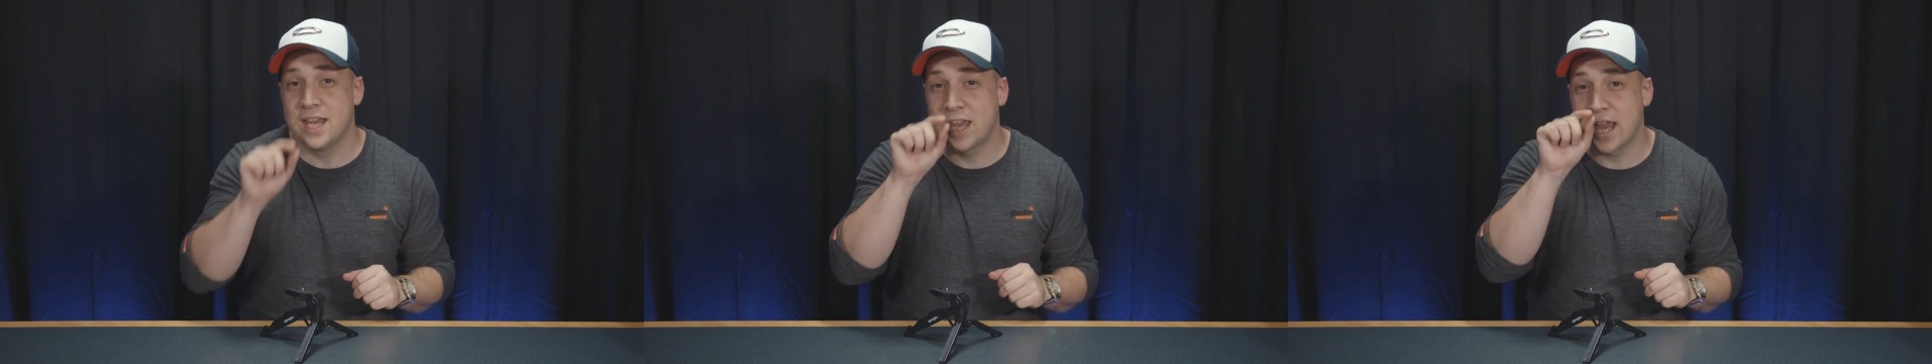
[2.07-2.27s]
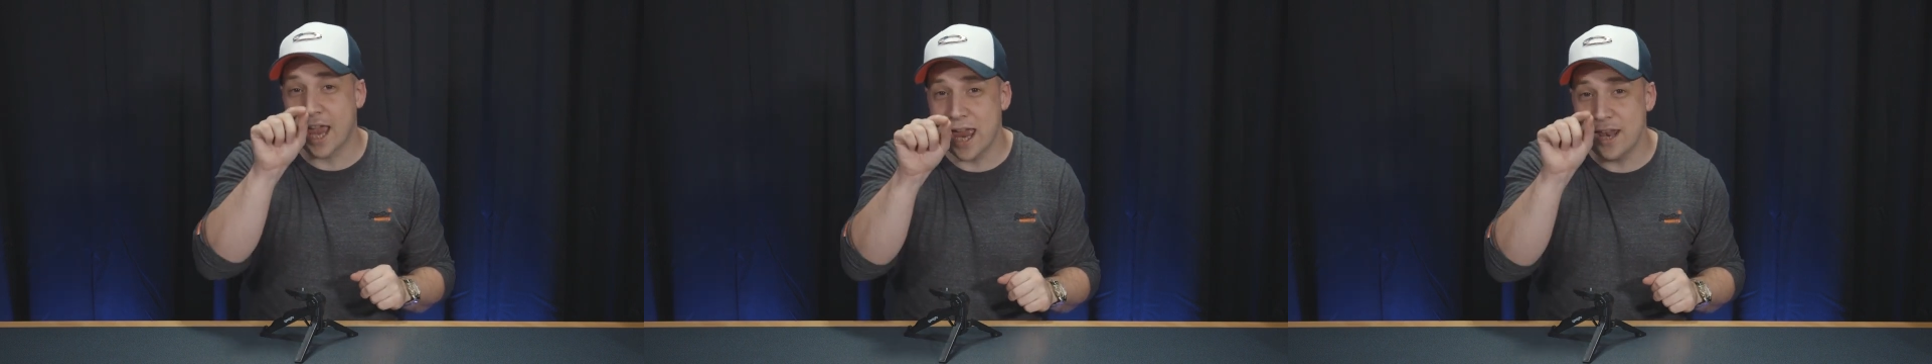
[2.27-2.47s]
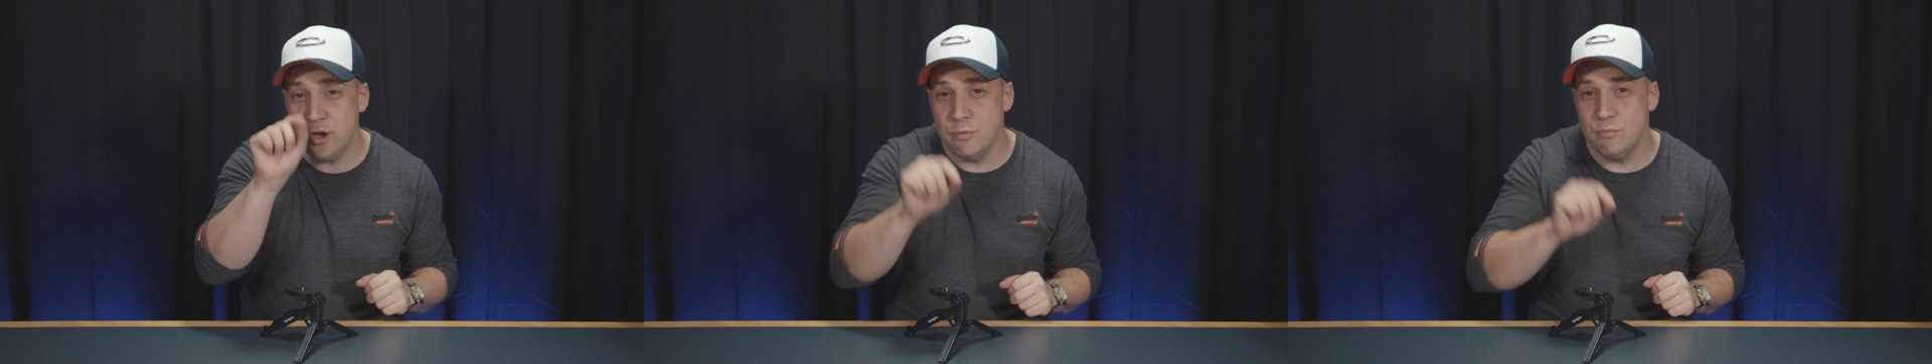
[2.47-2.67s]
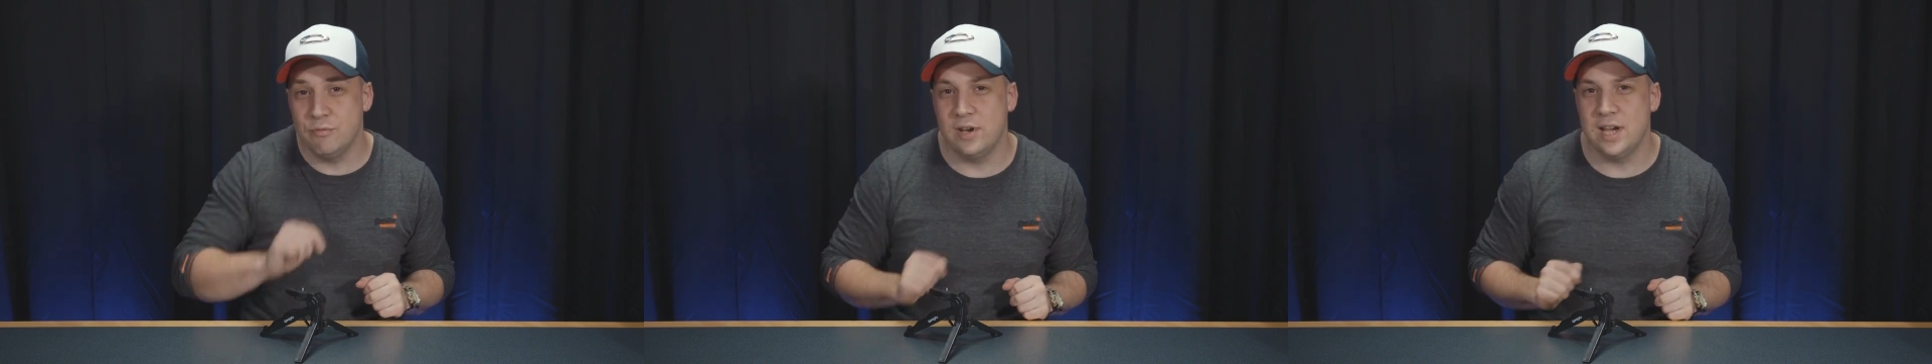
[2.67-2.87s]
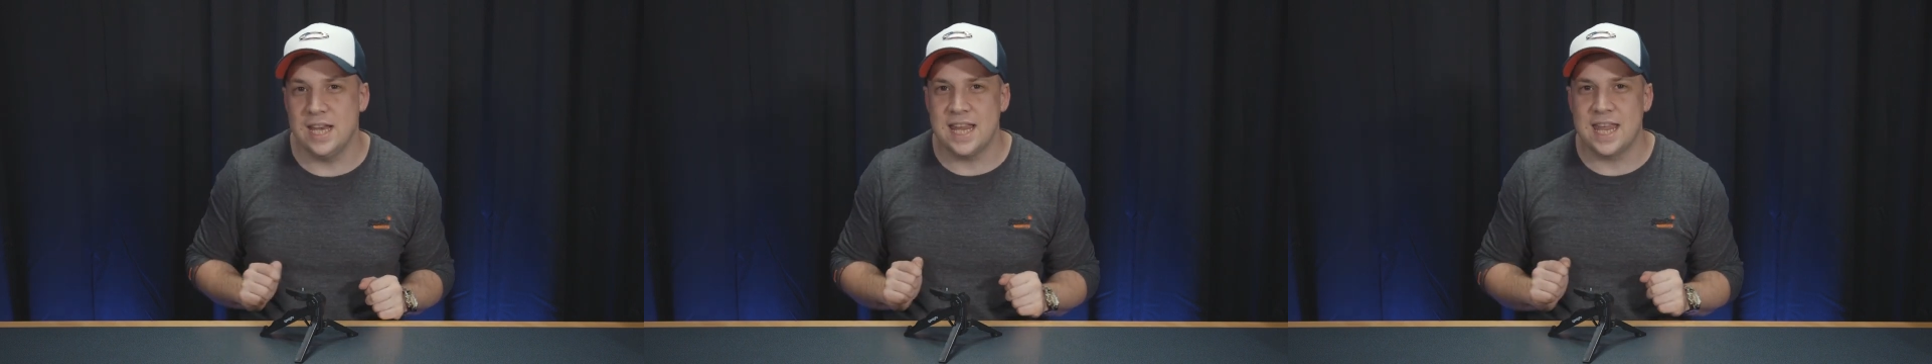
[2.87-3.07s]
Can you
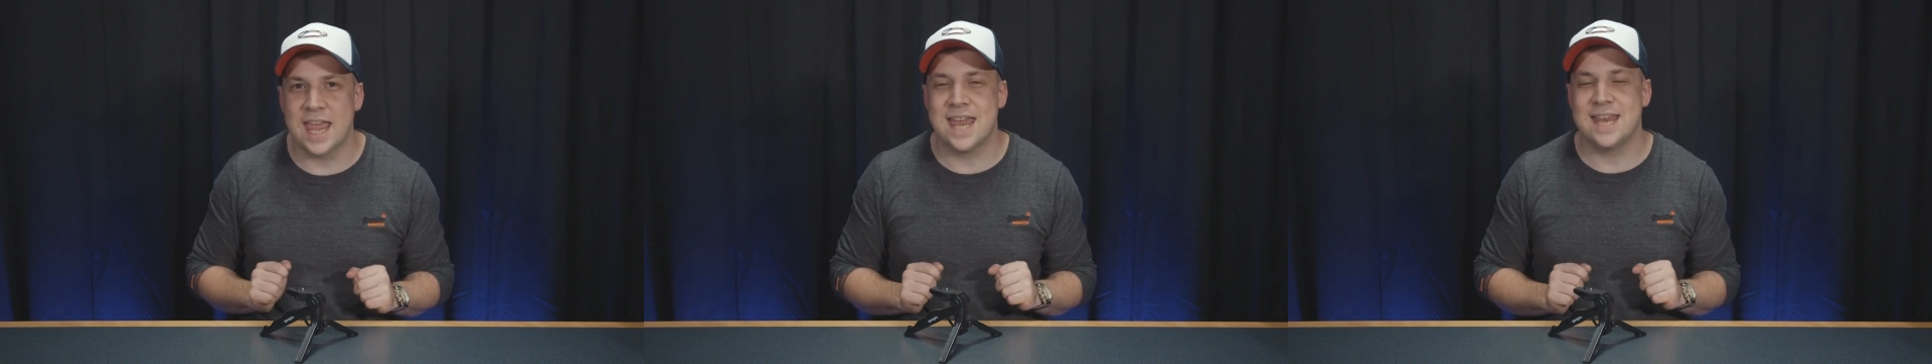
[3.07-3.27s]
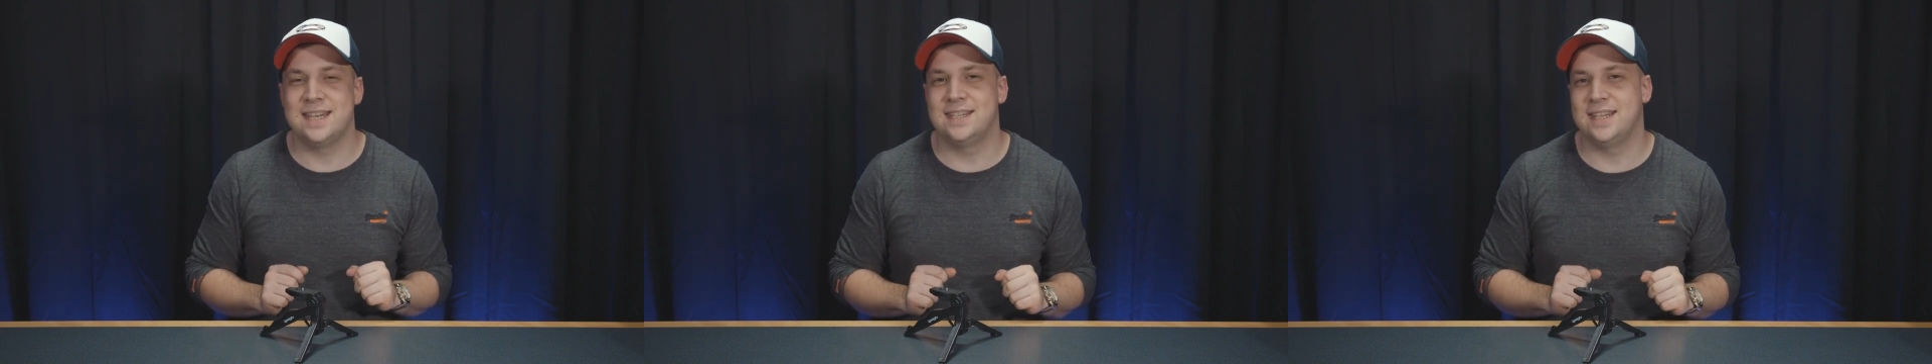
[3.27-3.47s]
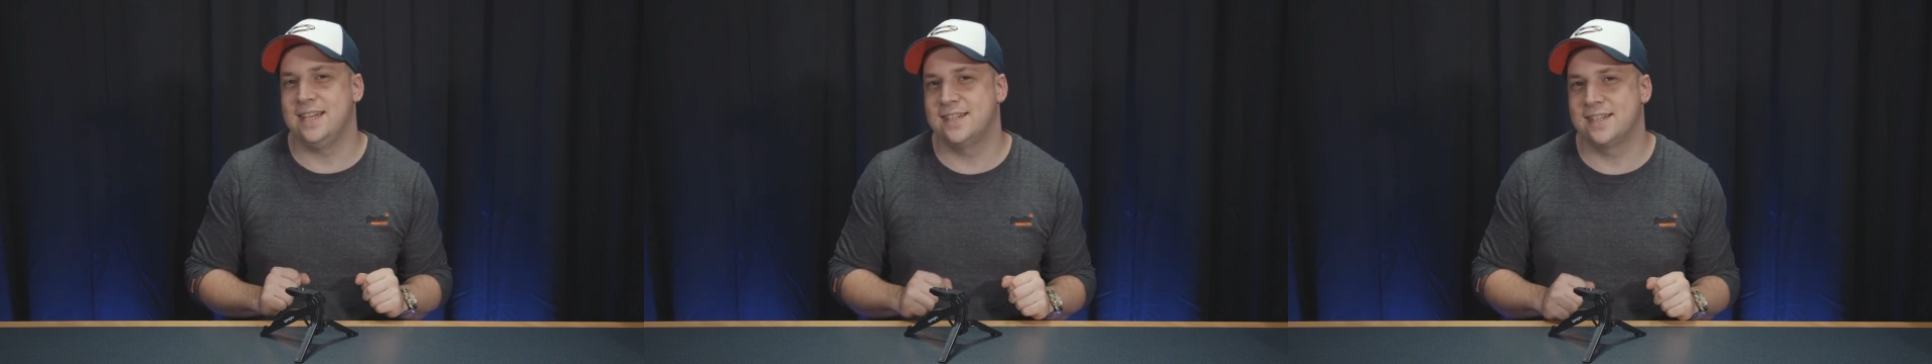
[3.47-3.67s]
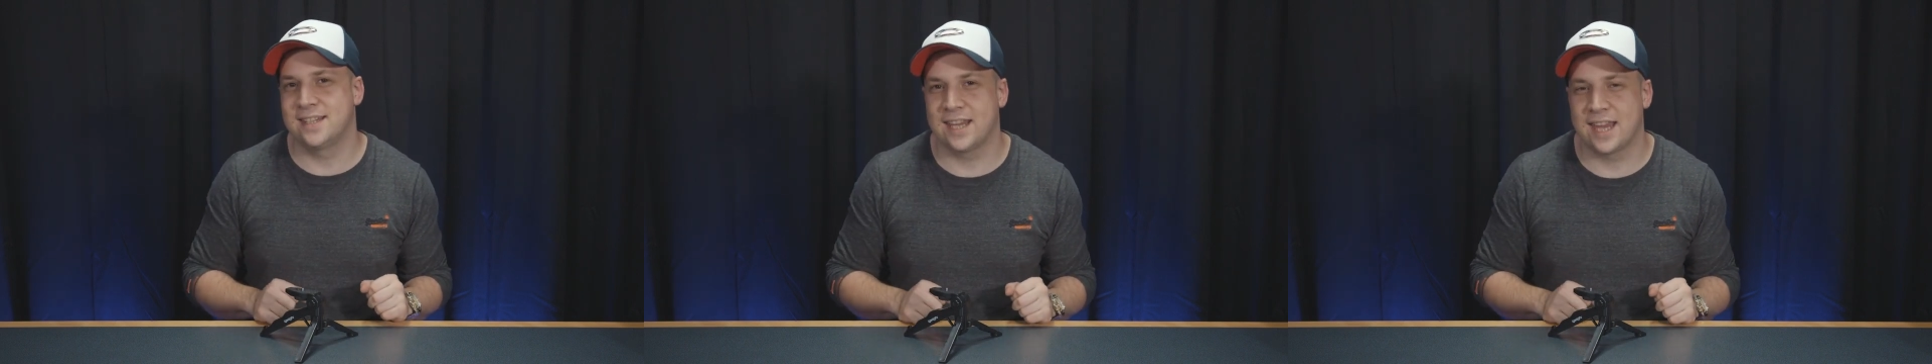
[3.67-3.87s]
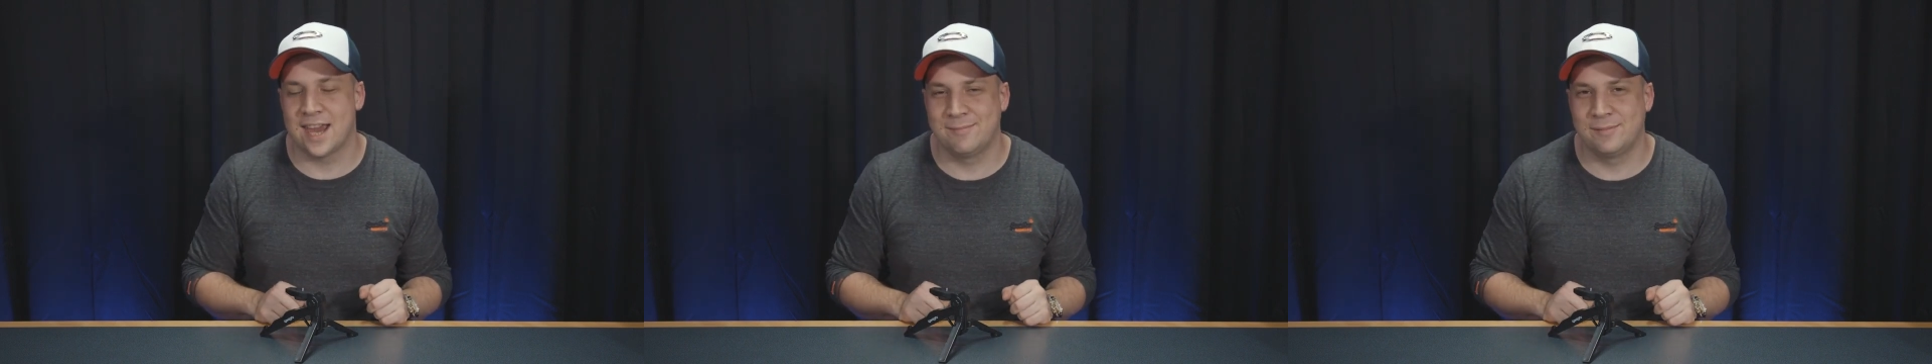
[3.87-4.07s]
really get
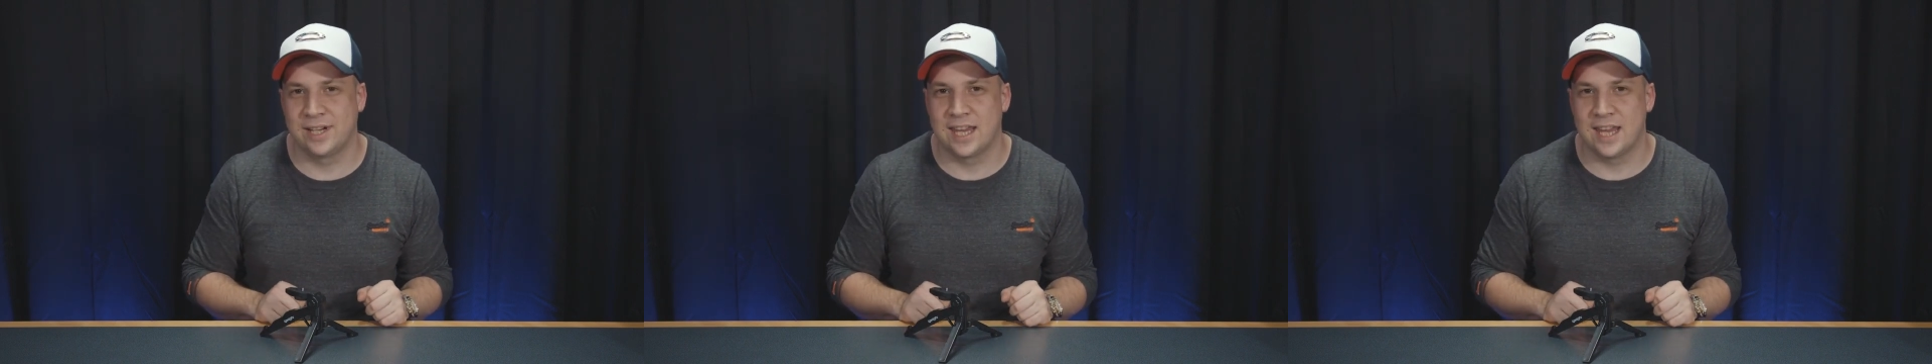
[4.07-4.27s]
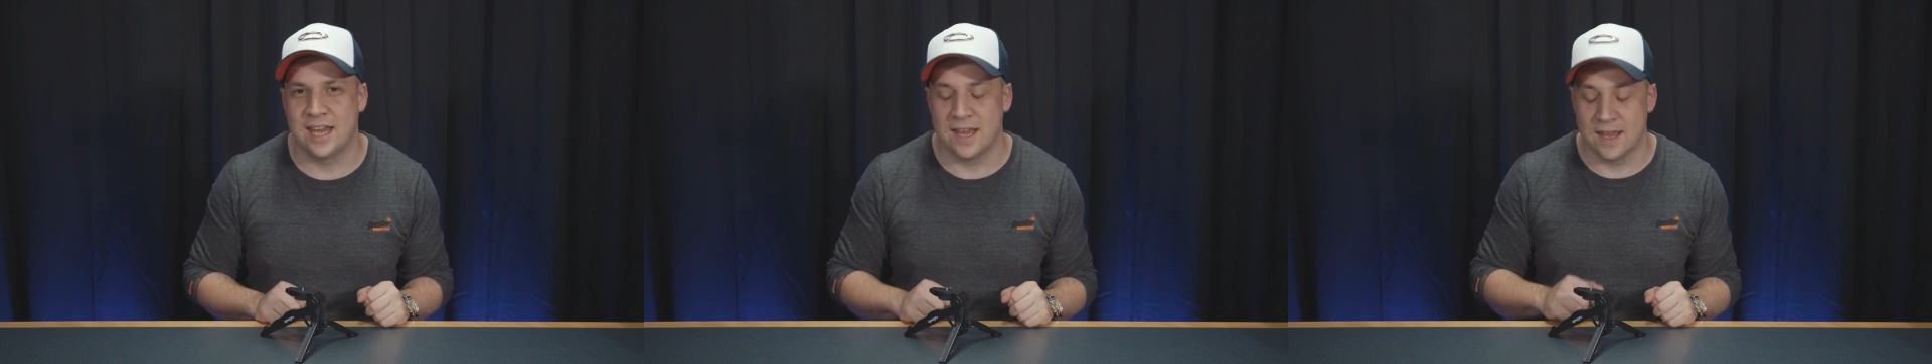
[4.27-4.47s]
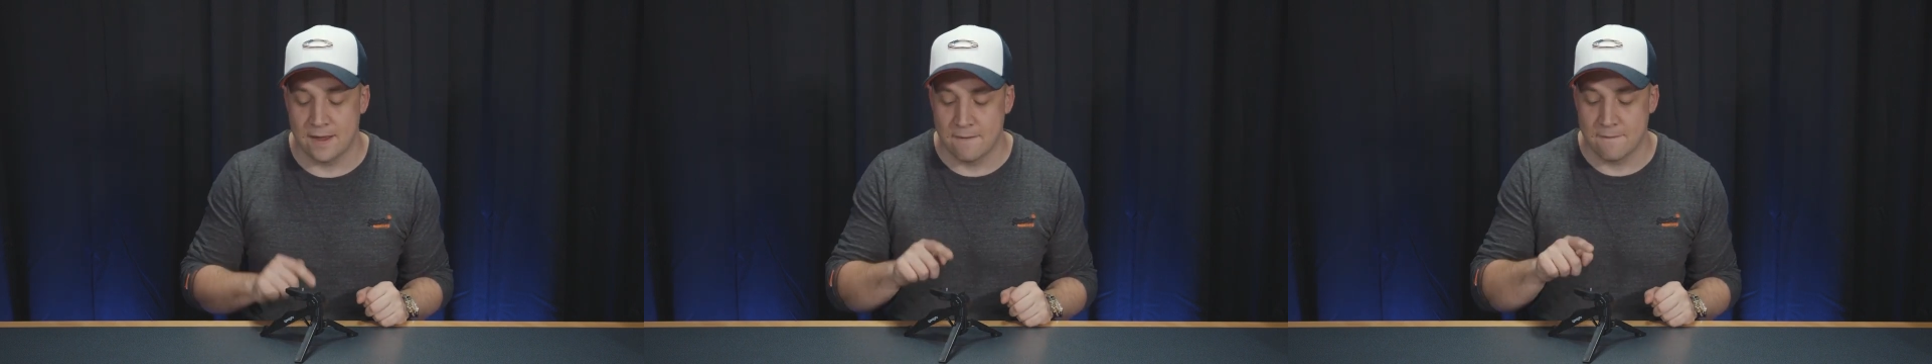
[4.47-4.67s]
decent camera gear